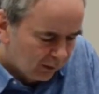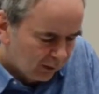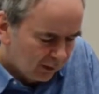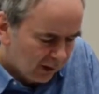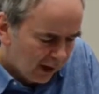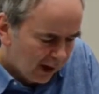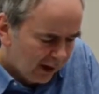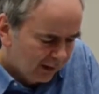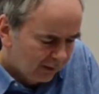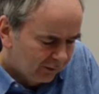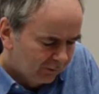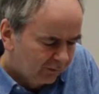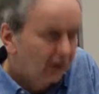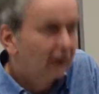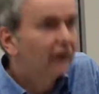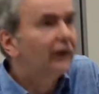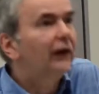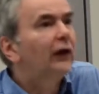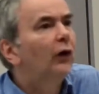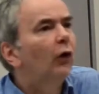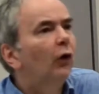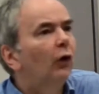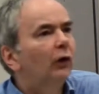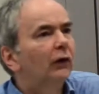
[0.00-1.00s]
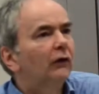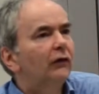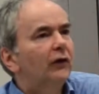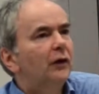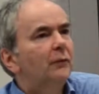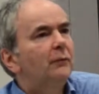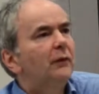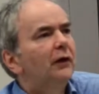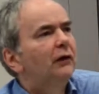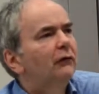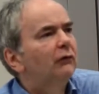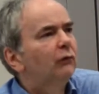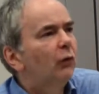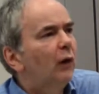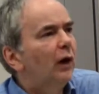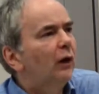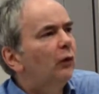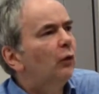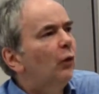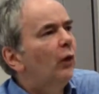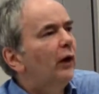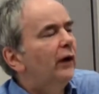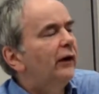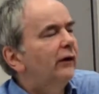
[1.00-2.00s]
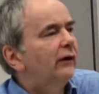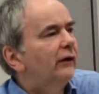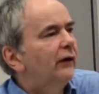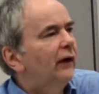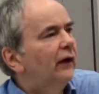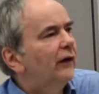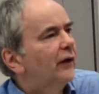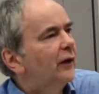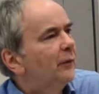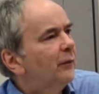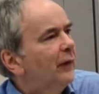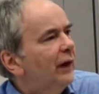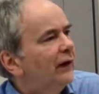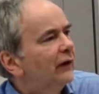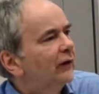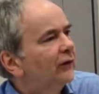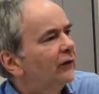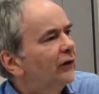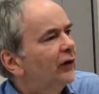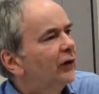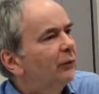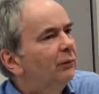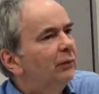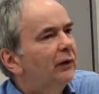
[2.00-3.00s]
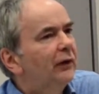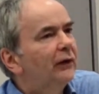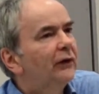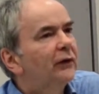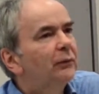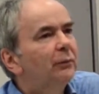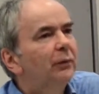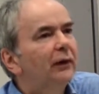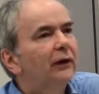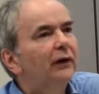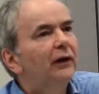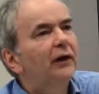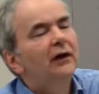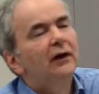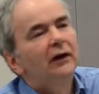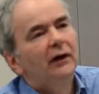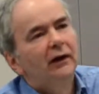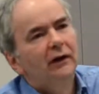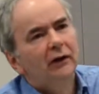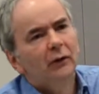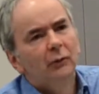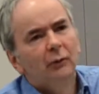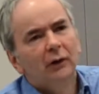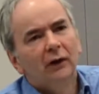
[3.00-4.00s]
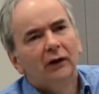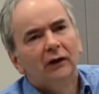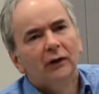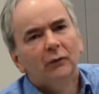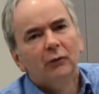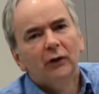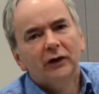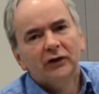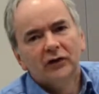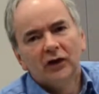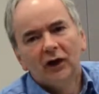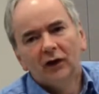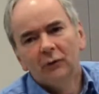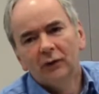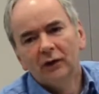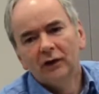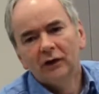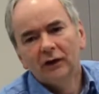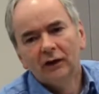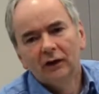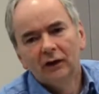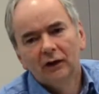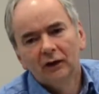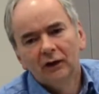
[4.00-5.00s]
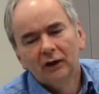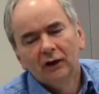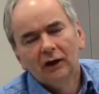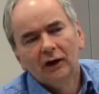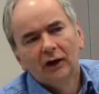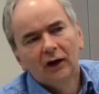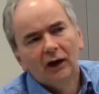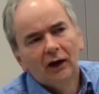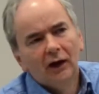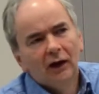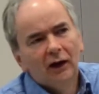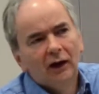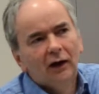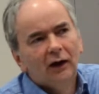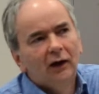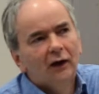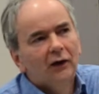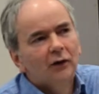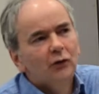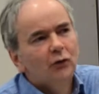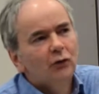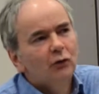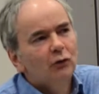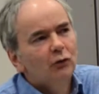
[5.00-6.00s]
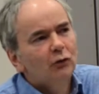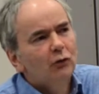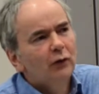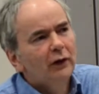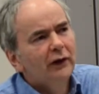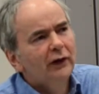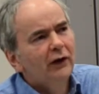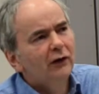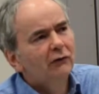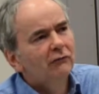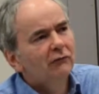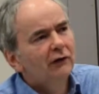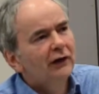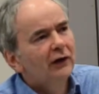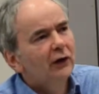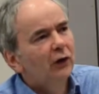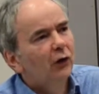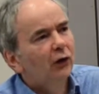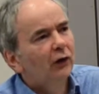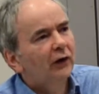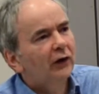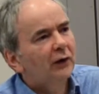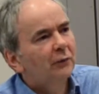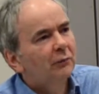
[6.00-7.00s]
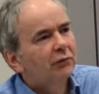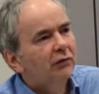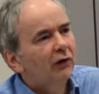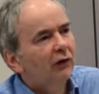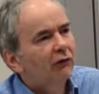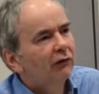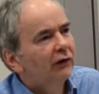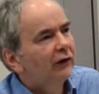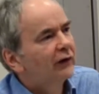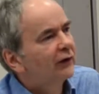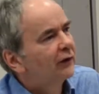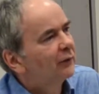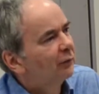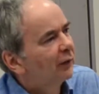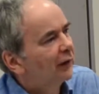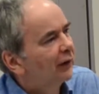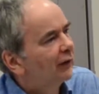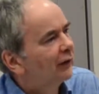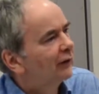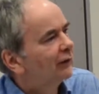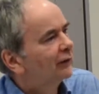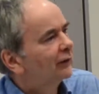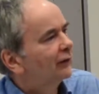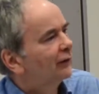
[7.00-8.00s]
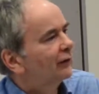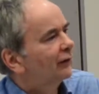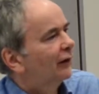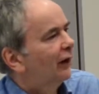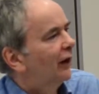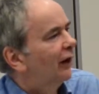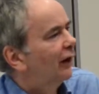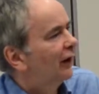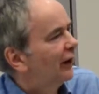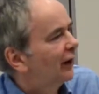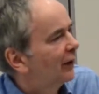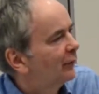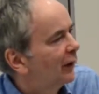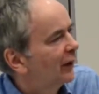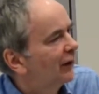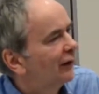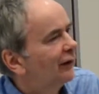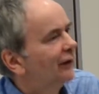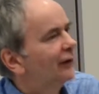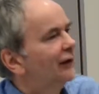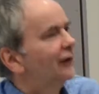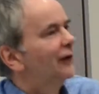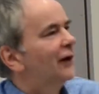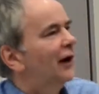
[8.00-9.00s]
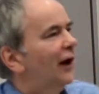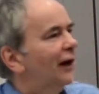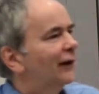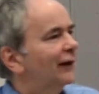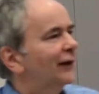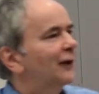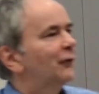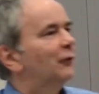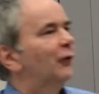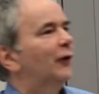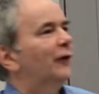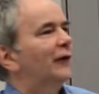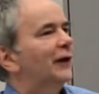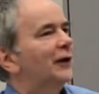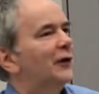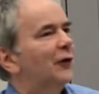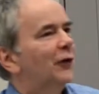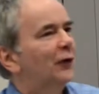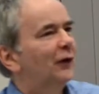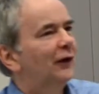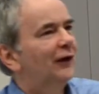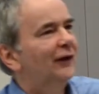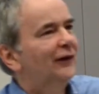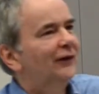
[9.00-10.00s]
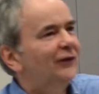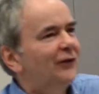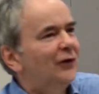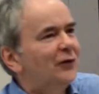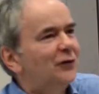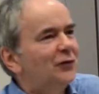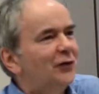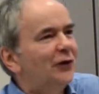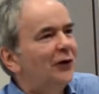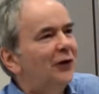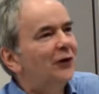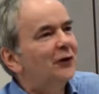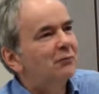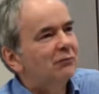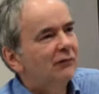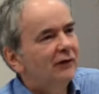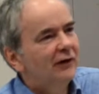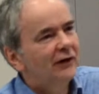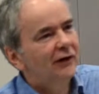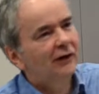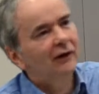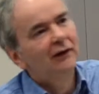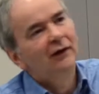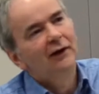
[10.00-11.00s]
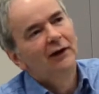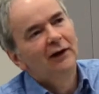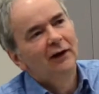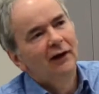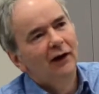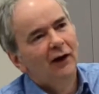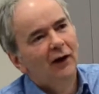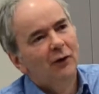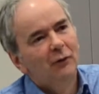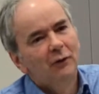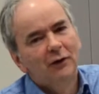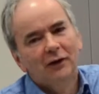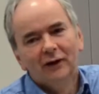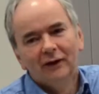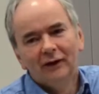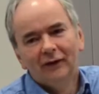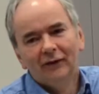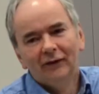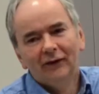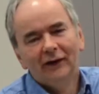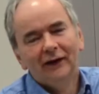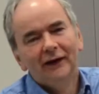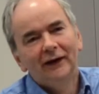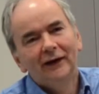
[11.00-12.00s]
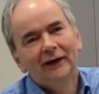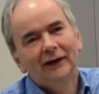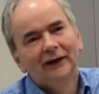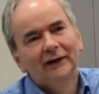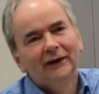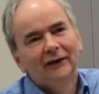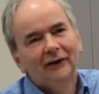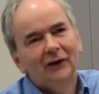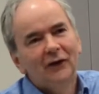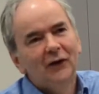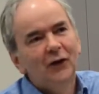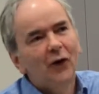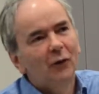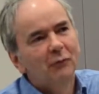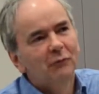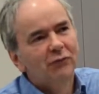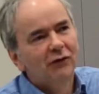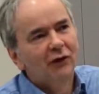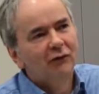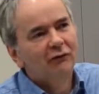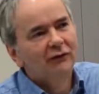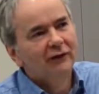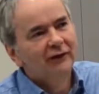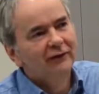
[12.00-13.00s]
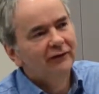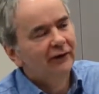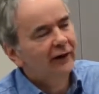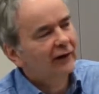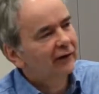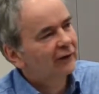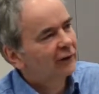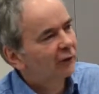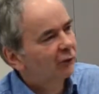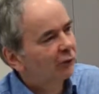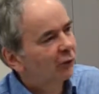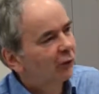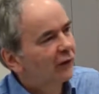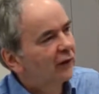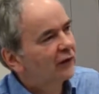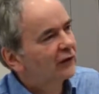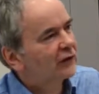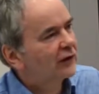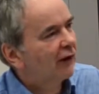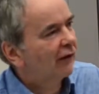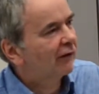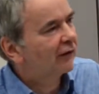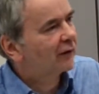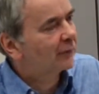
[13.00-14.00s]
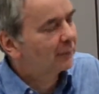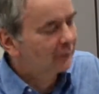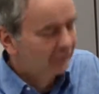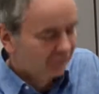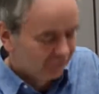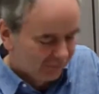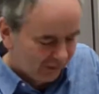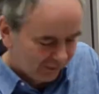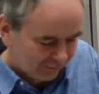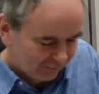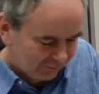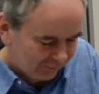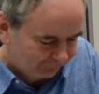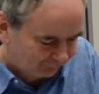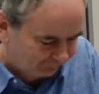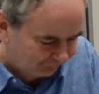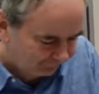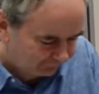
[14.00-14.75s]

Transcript: And I think all of them have, one way or another, made a surplus. But in the world in which I work, we don't really call it a profit, because I'm I think what they call a social entrepreneur. I work in the non-profit sector, or the charitable sector.